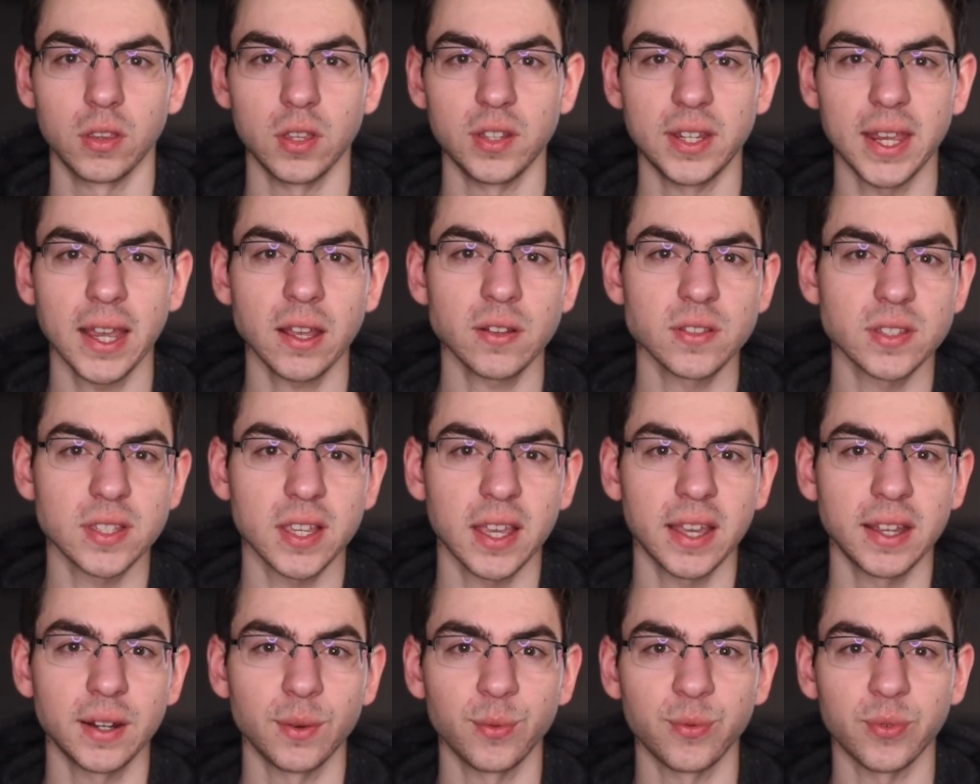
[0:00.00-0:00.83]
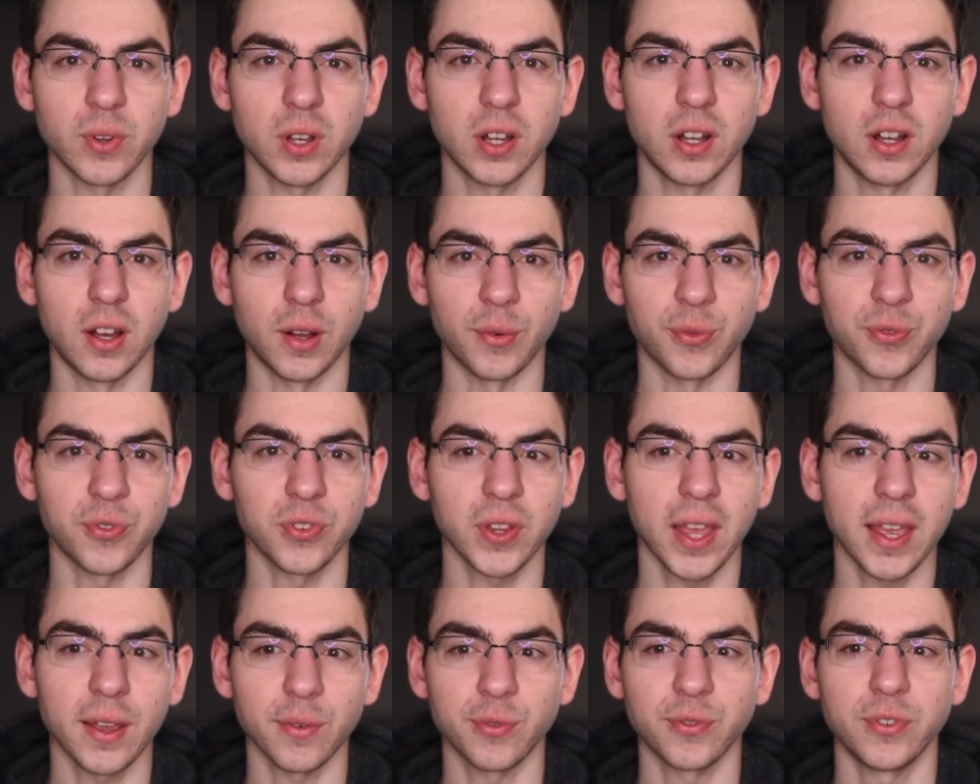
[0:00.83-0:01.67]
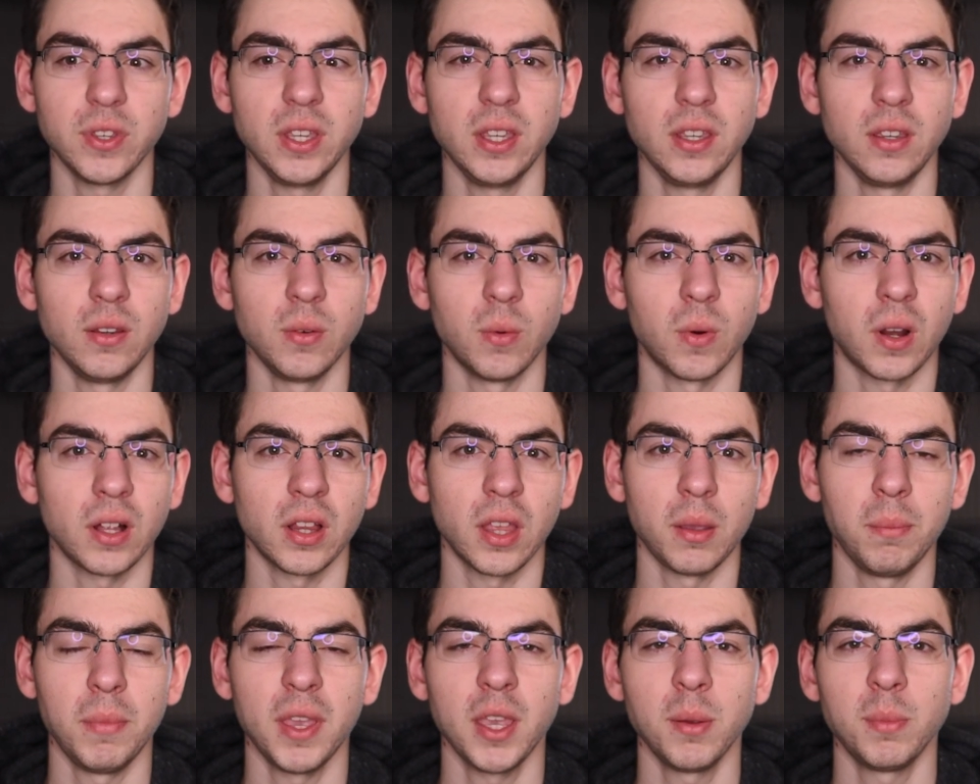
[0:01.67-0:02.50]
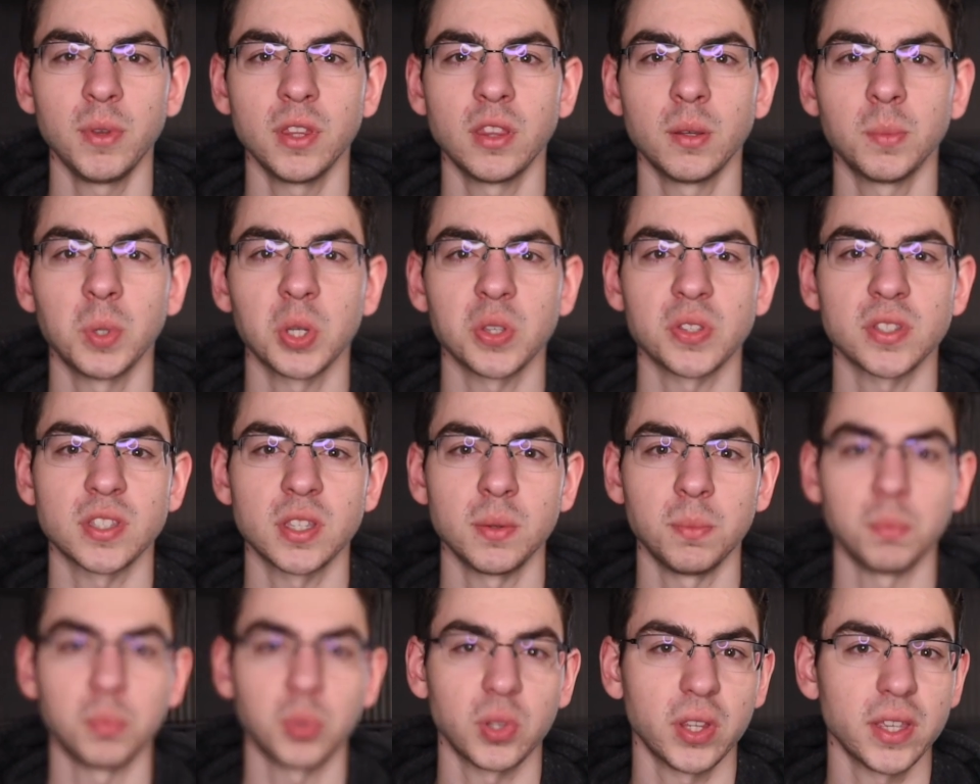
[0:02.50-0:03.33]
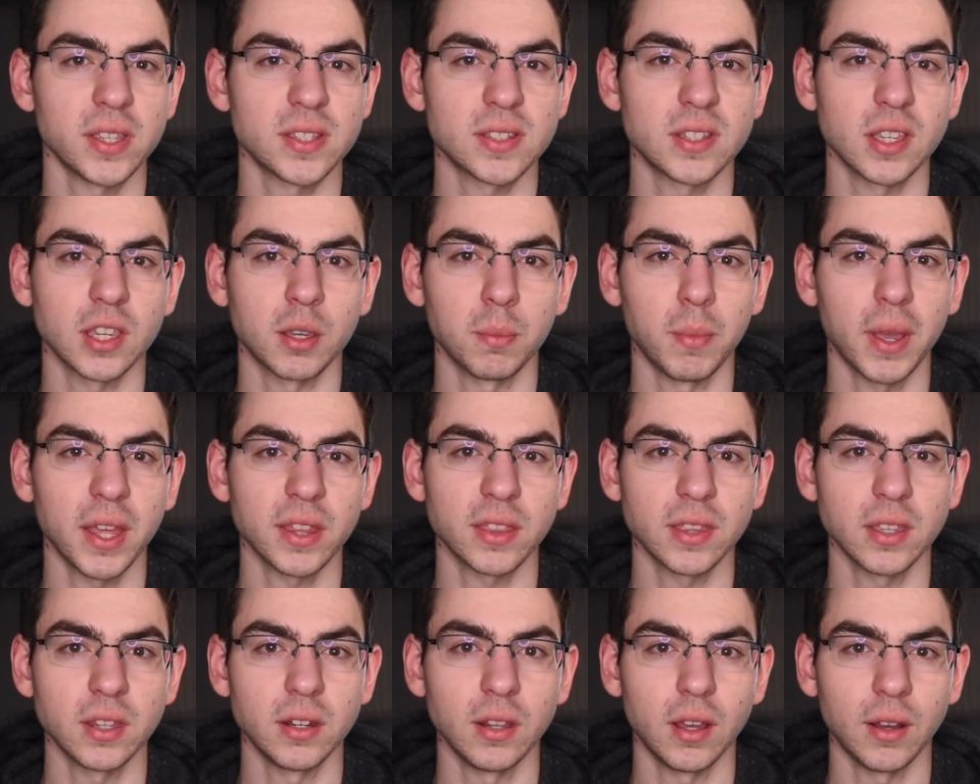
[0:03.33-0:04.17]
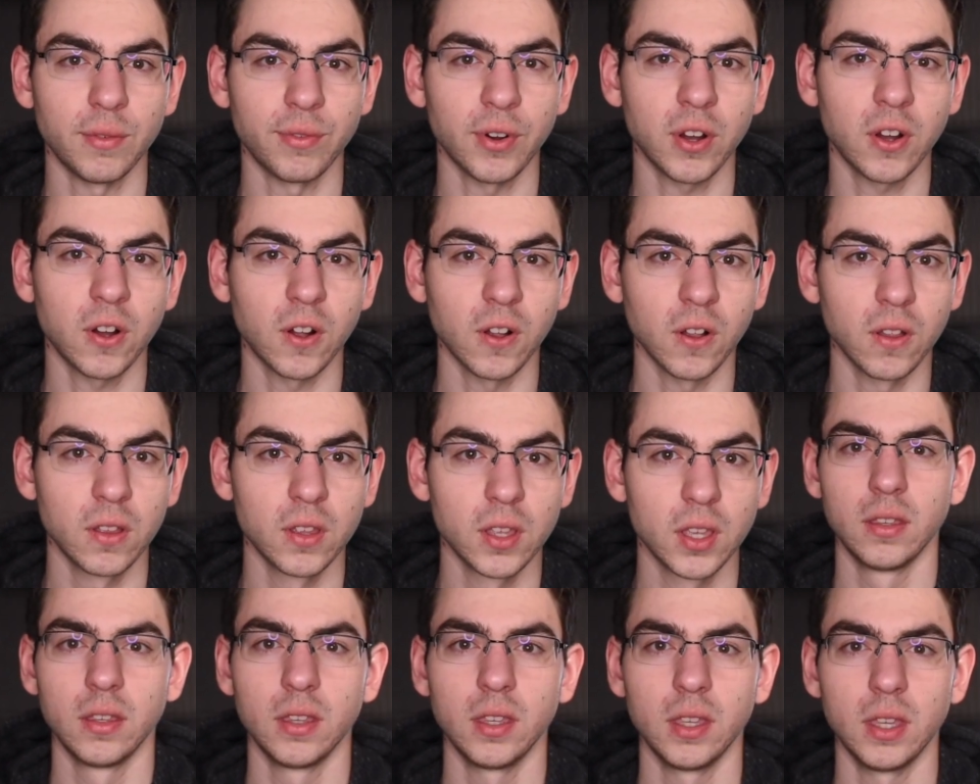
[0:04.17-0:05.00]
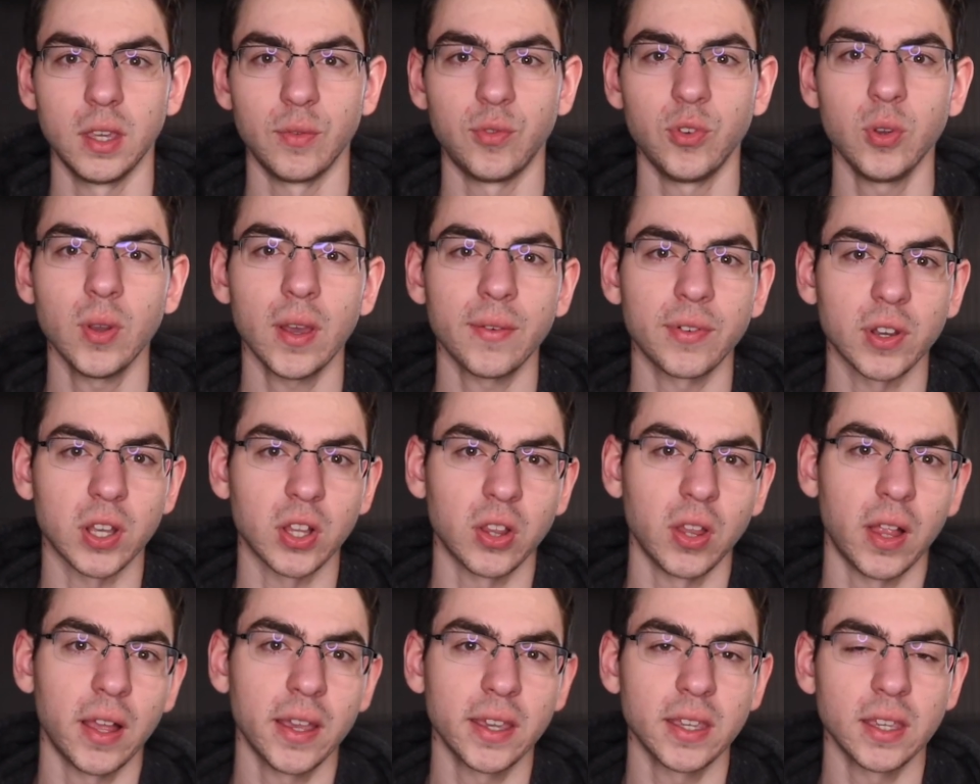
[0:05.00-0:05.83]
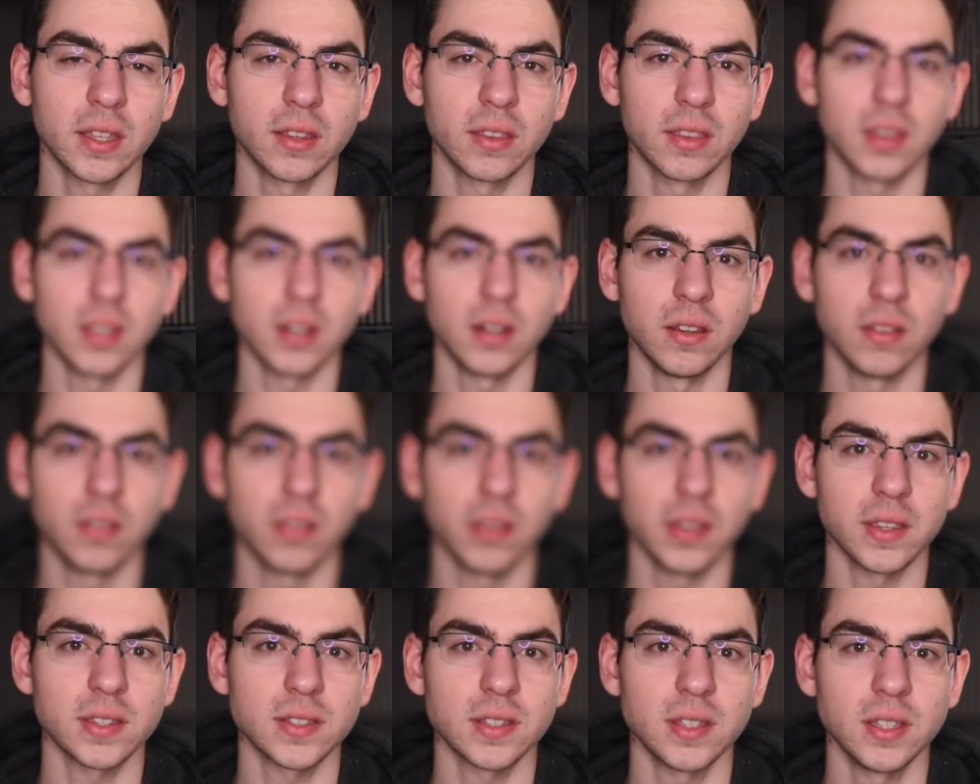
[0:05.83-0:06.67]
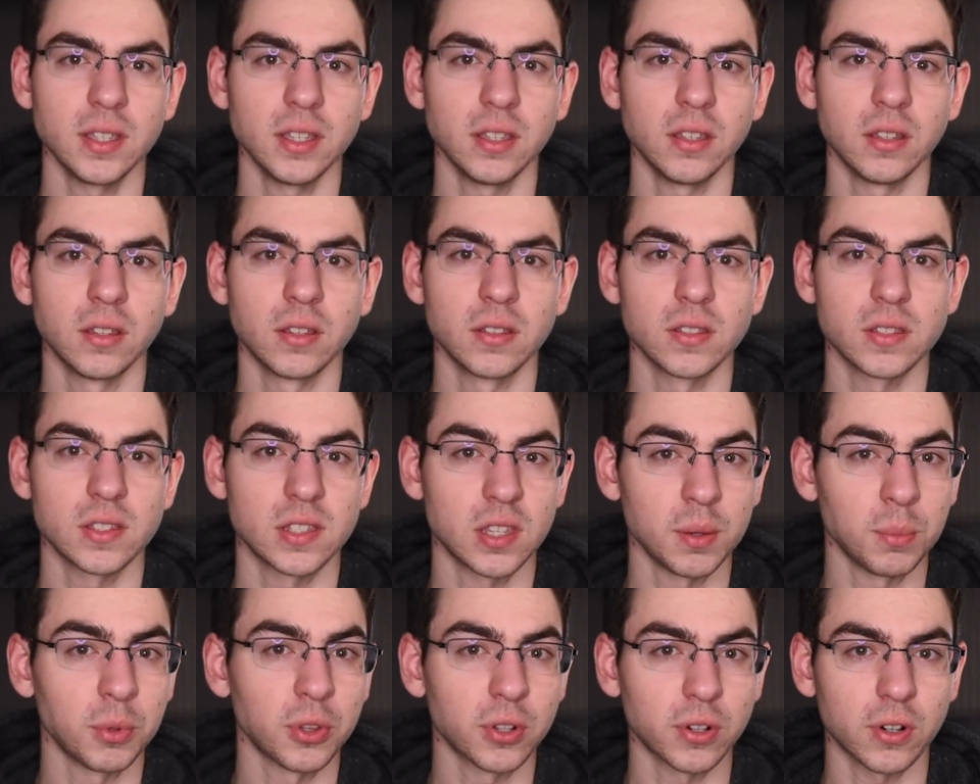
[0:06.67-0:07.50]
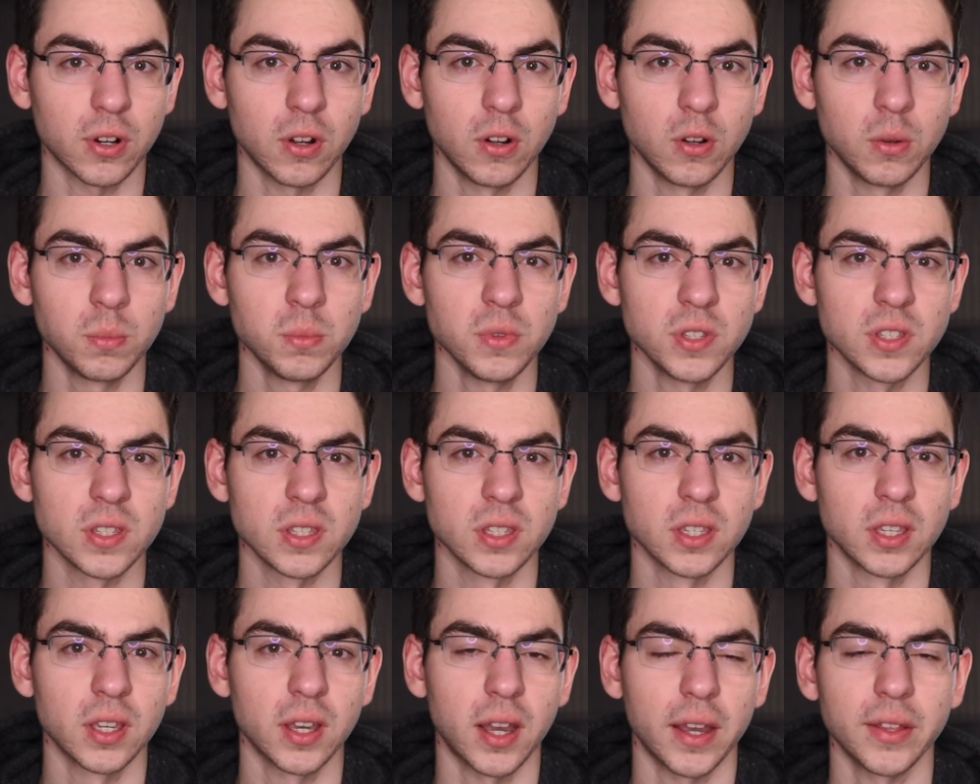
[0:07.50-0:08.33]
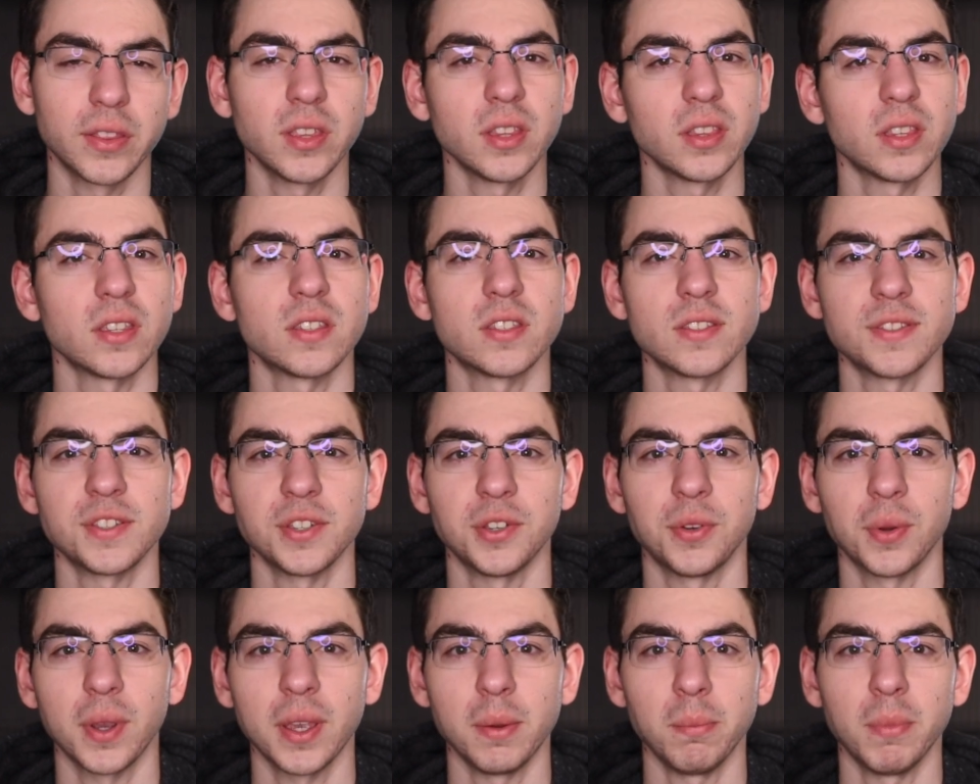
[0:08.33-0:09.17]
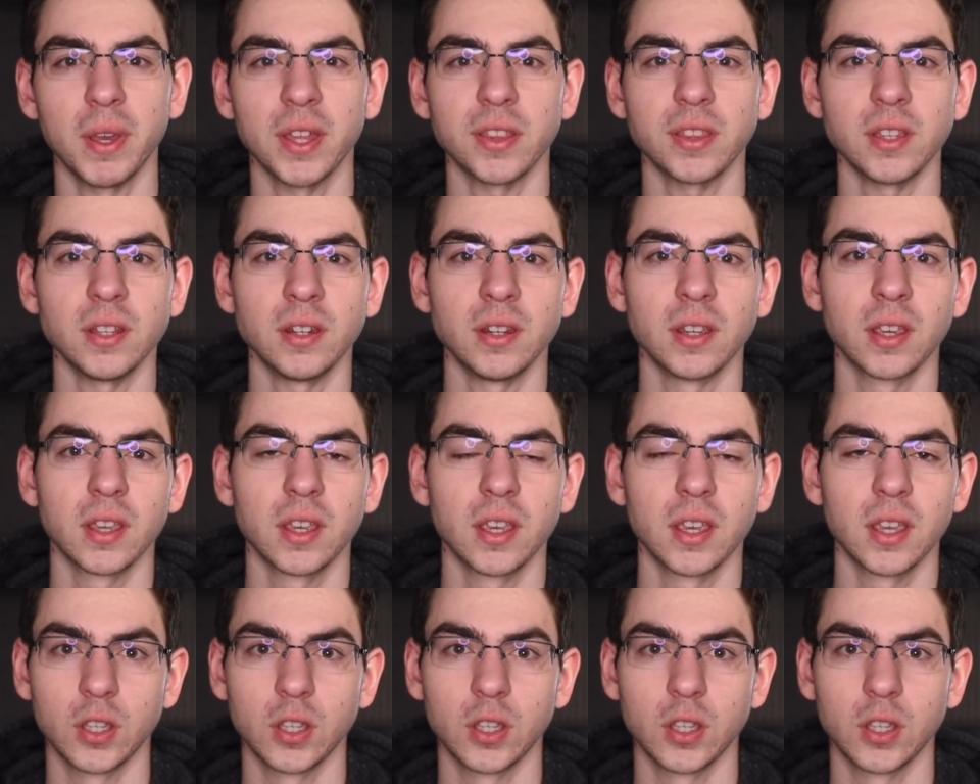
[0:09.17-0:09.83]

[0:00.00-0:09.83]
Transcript: The downside of a flat fee, while it may be the most simplistic method of all, if you have a client that is listing similar homes, I think this is a great method.